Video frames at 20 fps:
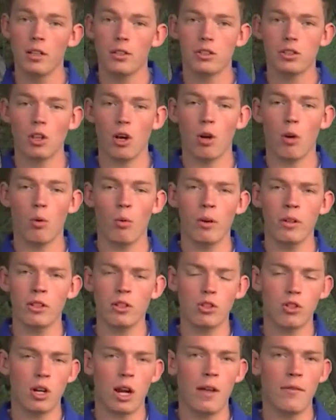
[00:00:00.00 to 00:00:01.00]
So when
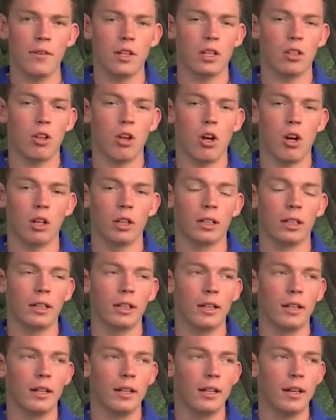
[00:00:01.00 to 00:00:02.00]
you're driving along,